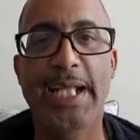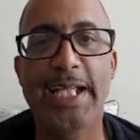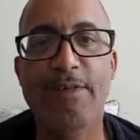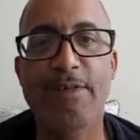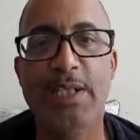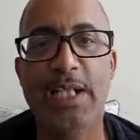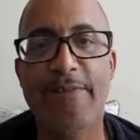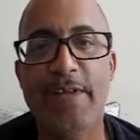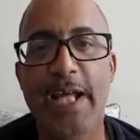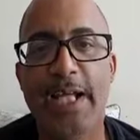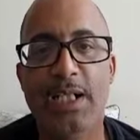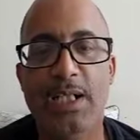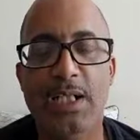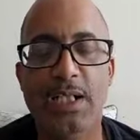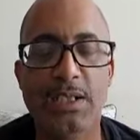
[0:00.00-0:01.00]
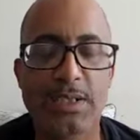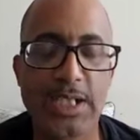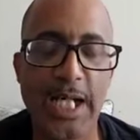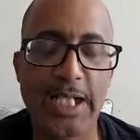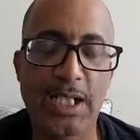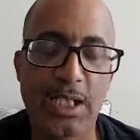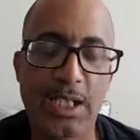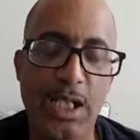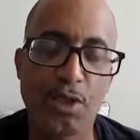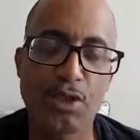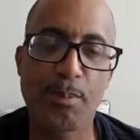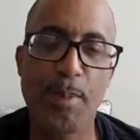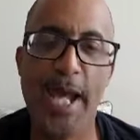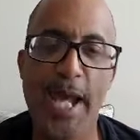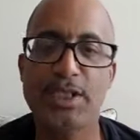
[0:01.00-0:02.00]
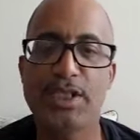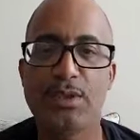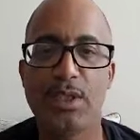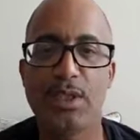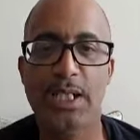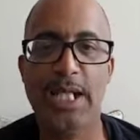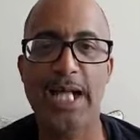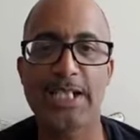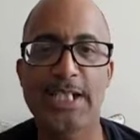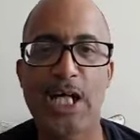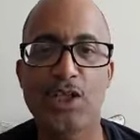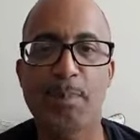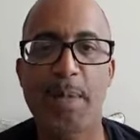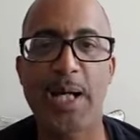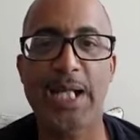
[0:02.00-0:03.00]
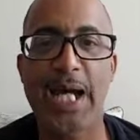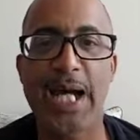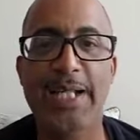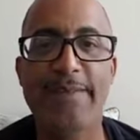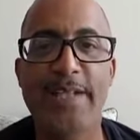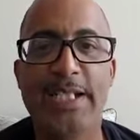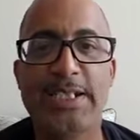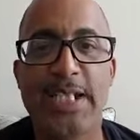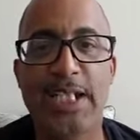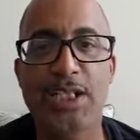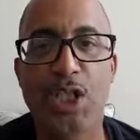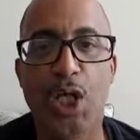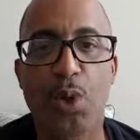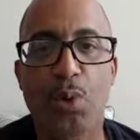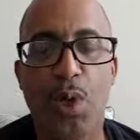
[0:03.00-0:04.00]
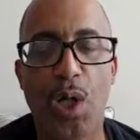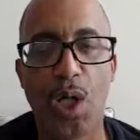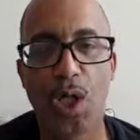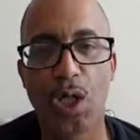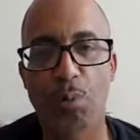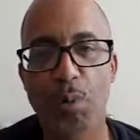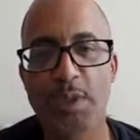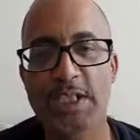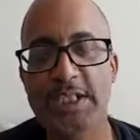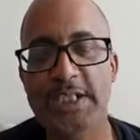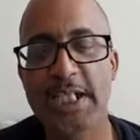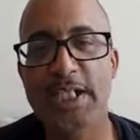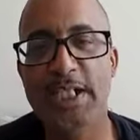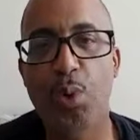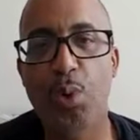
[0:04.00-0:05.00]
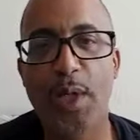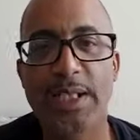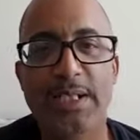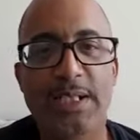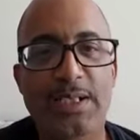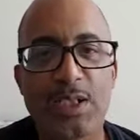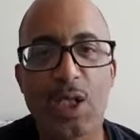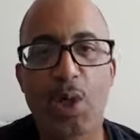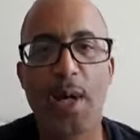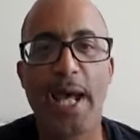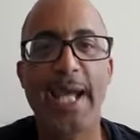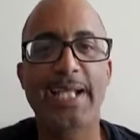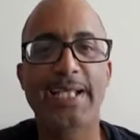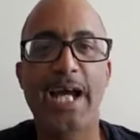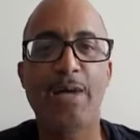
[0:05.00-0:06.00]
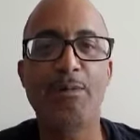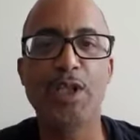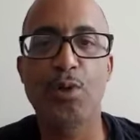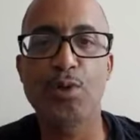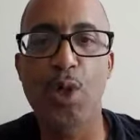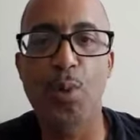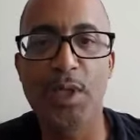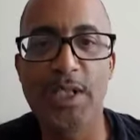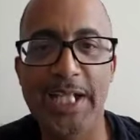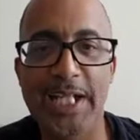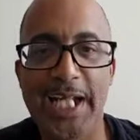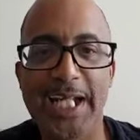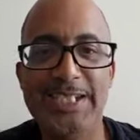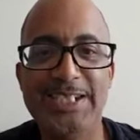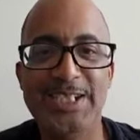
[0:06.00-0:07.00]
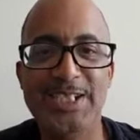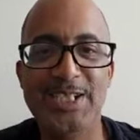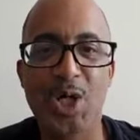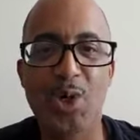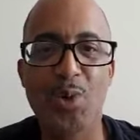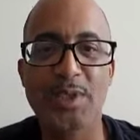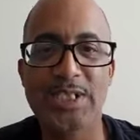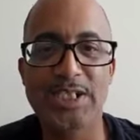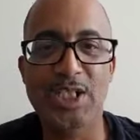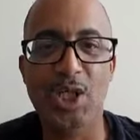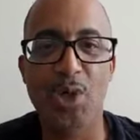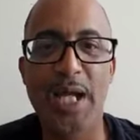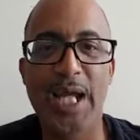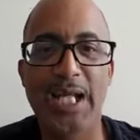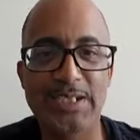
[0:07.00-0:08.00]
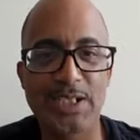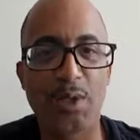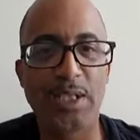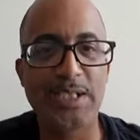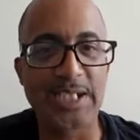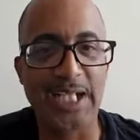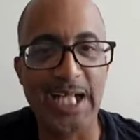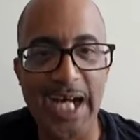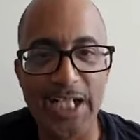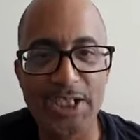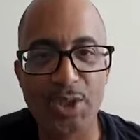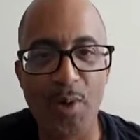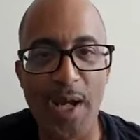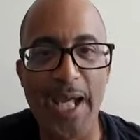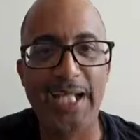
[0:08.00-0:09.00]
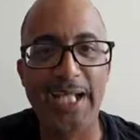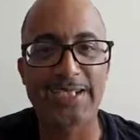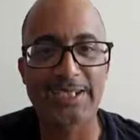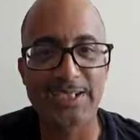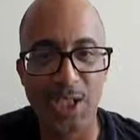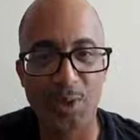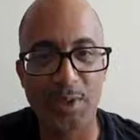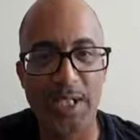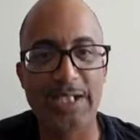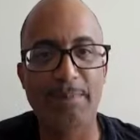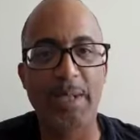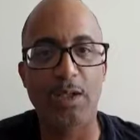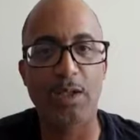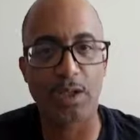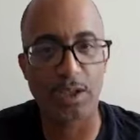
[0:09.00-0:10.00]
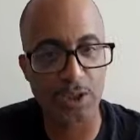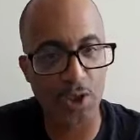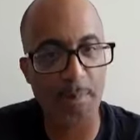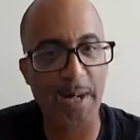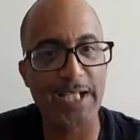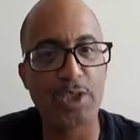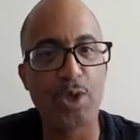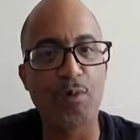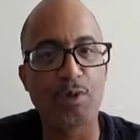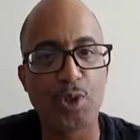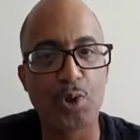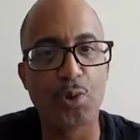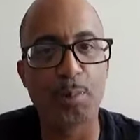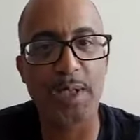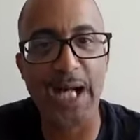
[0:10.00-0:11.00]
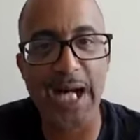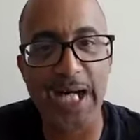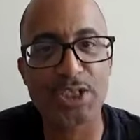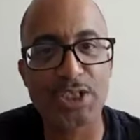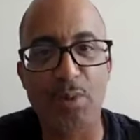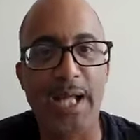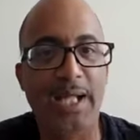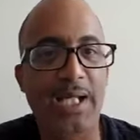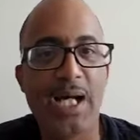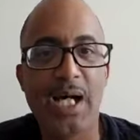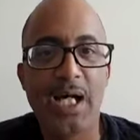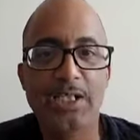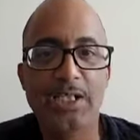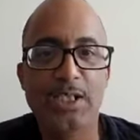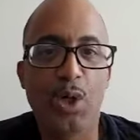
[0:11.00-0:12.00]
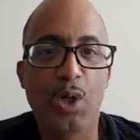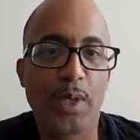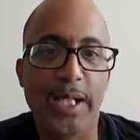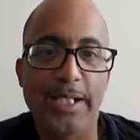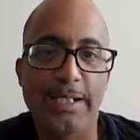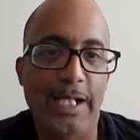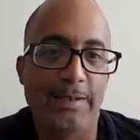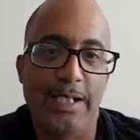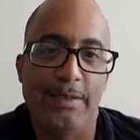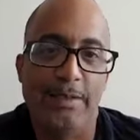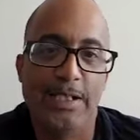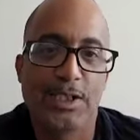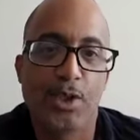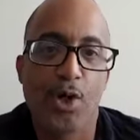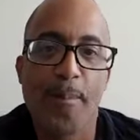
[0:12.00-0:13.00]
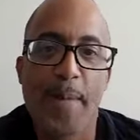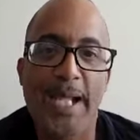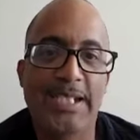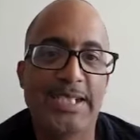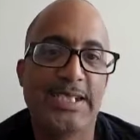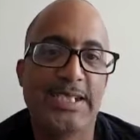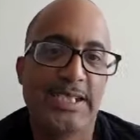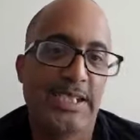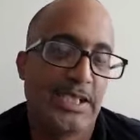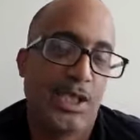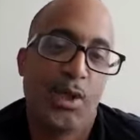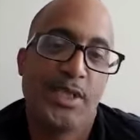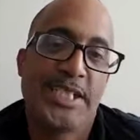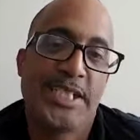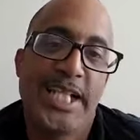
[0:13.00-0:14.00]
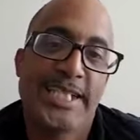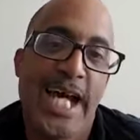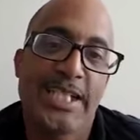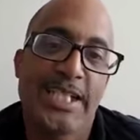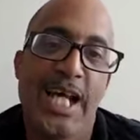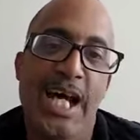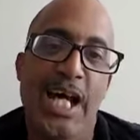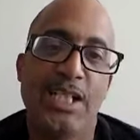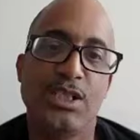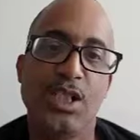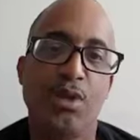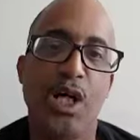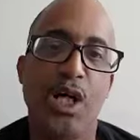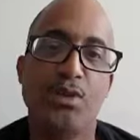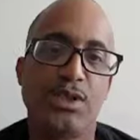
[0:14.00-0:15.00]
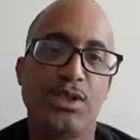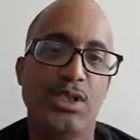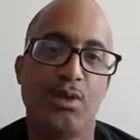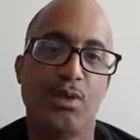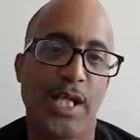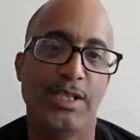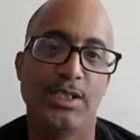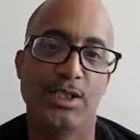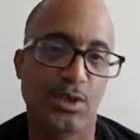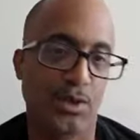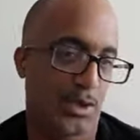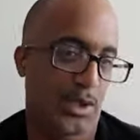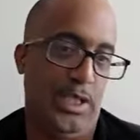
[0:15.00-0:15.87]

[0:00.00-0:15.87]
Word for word: And even I think uh, jo- uh Coach Pastner uh, kind of talked about how he thinks that you know we just need to quit, you know, acting like we don't know what it is, you know, and just go ahead, you know, it's a contract and, you know, let it be a year by year renewable contract, you know, and, and, and start making it, you know, a 1099, you know, coach, you know, they,